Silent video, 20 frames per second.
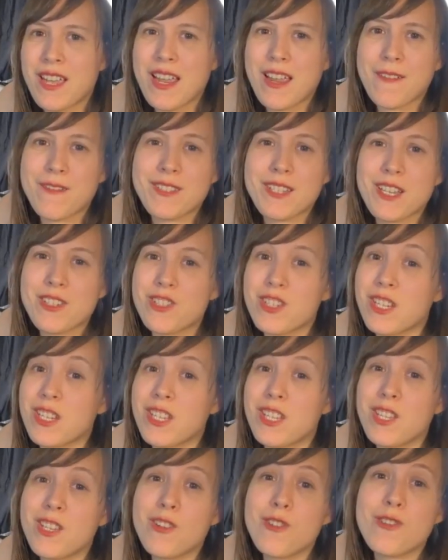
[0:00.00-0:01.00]
I have such a
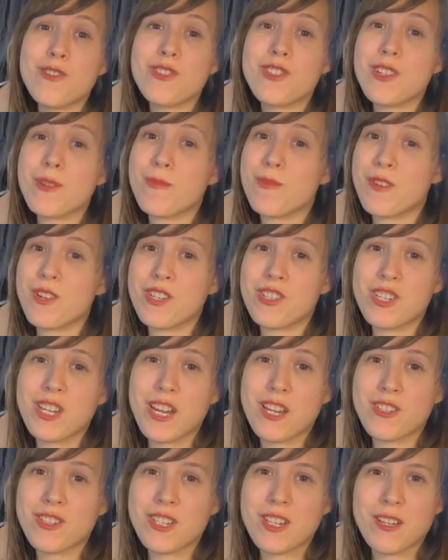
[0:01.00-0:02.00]
huge
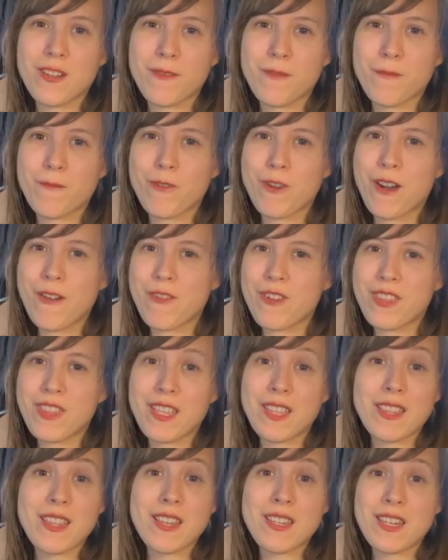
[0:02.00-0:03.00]
appreciation for
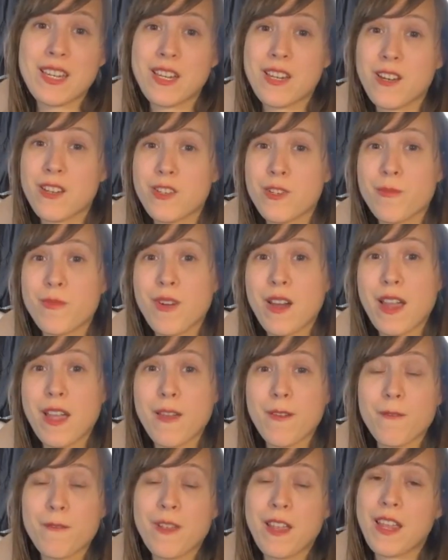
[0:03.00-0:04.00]
everything that Nina
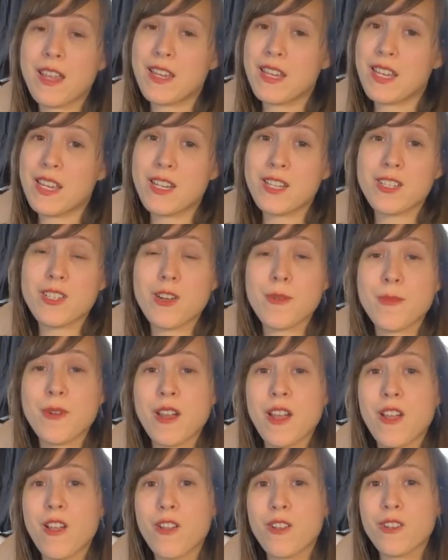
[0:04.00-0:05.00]
Dobrev and Ian
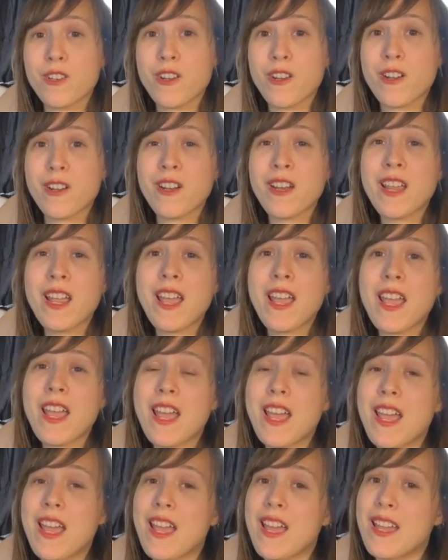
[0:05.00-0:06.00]
Somerhalder
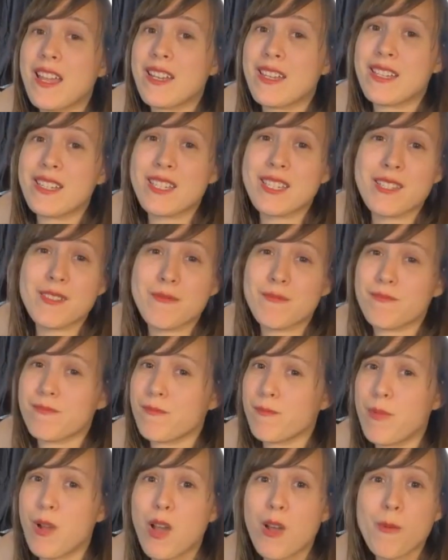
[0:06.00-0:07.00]
and
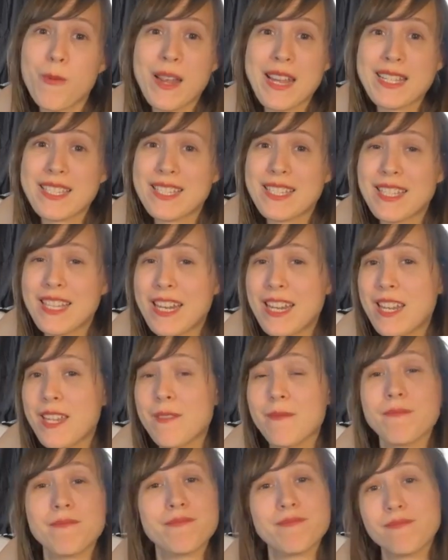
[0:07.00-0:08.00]
Paul
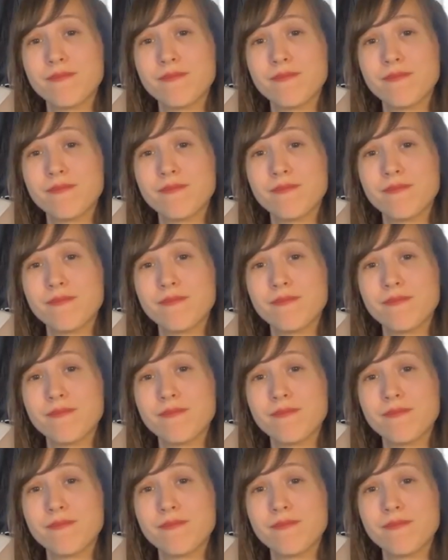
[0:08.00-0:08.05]
Wesley